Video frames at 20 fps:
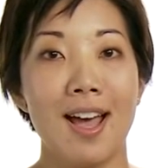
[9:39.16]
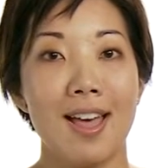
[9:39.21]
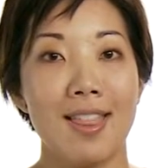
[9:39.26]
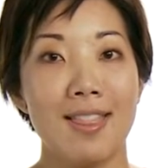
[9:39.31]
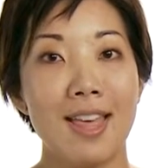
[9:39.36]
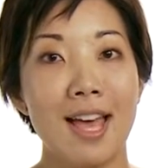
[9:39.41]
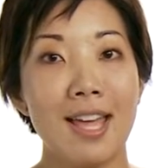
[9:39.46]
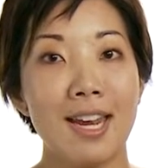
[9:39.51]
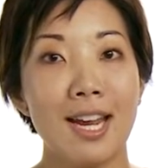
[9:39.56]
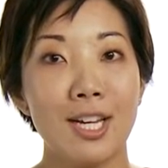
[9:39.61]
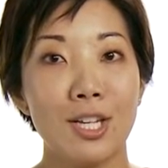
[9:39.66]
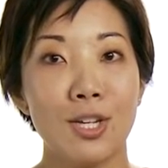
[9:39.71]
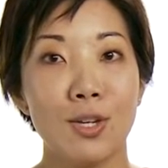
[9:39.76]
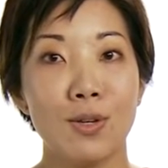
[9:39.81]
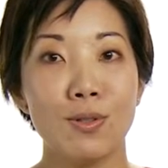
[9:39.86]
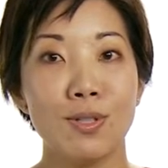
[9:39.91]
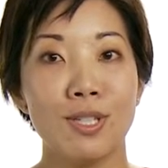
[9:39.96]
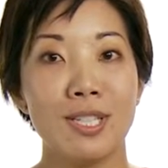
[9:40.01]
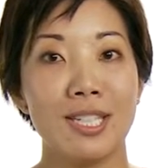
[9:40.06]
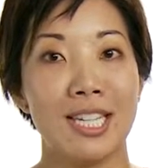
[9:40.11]
Then I
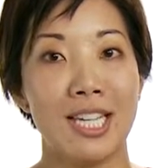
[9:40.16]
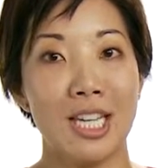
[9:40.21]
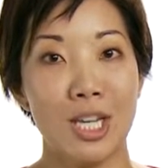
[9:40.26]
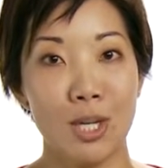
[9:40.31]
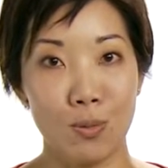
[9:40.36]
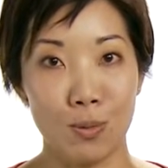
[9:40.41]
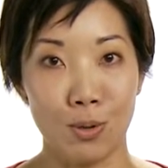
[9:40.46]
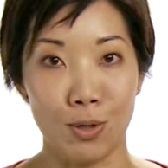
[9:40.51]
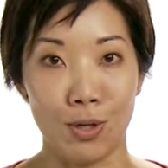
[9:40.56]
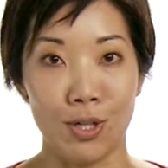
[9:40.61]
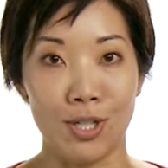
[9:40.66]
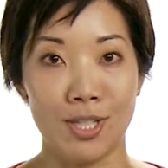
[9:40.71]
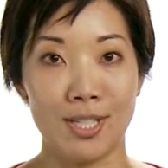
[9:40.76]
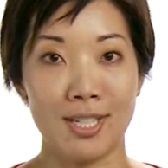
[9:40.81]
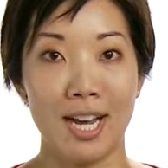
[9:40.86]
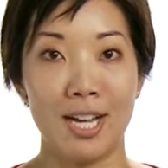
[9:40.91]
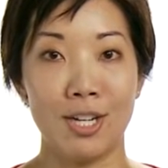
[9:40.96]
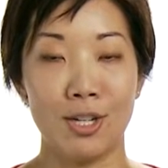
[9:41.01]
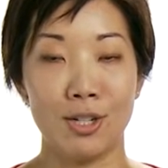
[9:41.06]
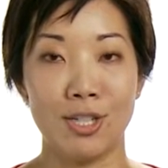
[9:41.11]
used keywords
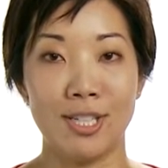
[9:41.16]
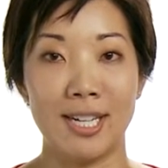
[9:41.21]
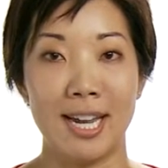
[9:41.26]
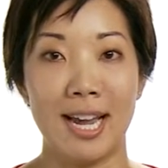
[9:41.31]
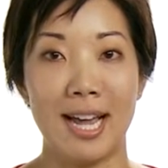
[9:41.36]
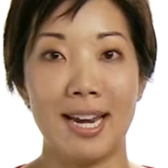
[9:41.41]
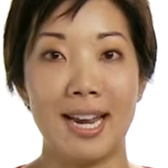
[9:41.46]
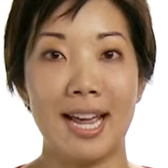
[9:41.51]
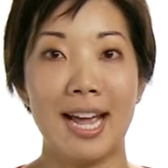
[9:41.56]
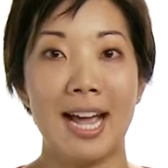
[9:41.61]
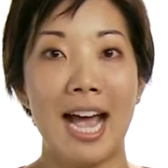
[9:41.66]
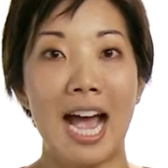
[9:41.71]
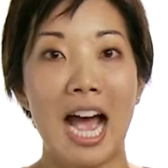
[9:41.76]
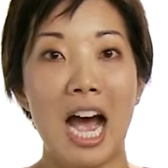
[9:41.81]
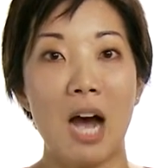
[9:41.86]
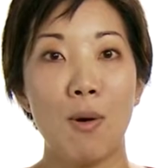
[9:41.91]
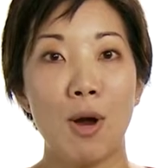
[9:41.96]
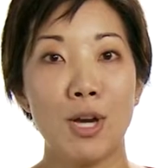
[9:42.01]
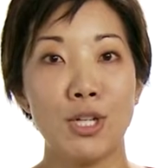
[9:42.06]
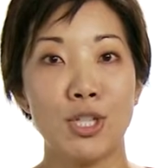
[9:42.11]
to understand
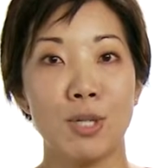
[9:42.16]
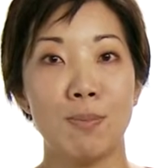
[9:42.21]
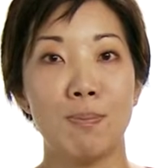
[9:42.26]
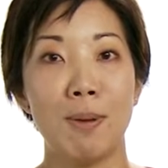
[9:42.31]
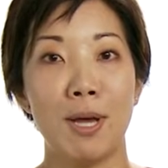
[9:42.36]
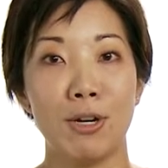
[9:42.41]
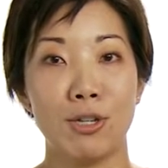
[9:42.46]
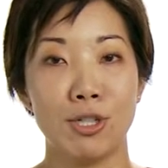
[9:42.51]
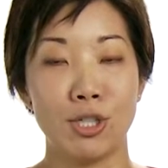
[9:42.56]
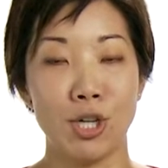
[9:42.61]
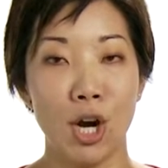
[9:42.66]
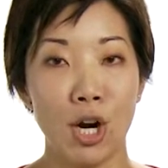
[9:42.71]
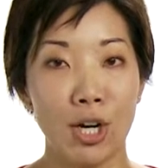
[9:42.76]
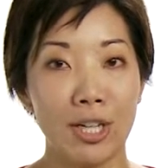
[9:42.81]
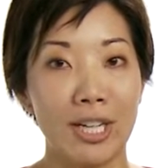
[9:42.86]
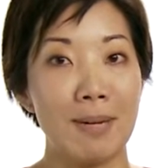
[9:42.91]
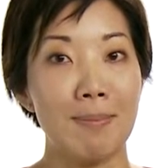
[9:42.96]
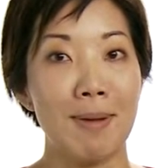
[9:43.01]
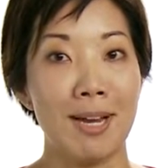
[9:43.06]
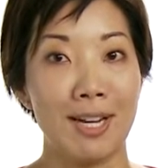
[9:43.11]
how I should better
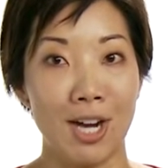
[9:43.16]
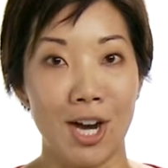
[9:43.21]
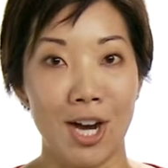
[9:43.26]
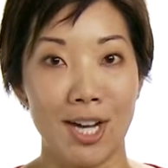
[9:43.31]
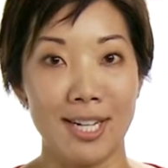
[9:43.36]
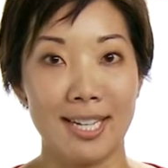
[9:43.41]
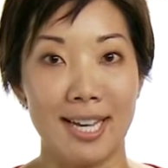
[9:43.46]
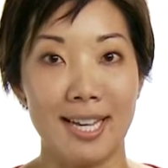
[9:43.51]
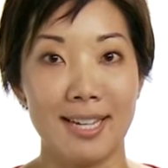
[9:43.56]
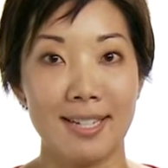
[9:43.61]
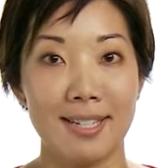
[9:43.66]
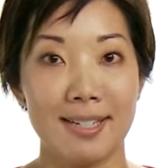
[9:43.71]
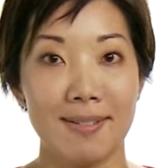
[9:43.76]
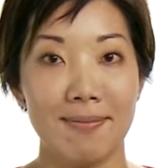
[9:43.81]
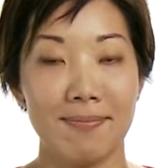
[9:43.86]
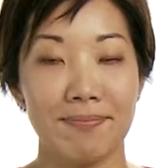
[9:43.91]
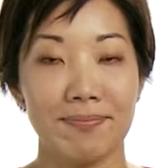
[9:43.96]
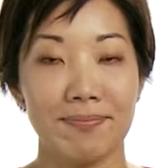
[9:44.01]
target my content.